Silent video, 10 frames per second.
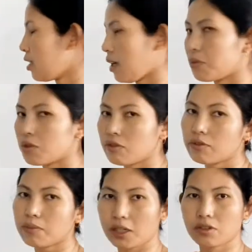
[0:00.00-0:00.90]
types of
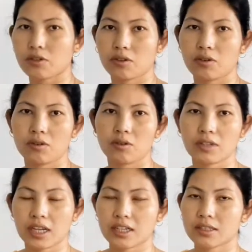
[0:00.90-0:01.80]

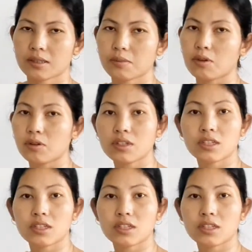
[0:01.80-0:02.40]
microorganism or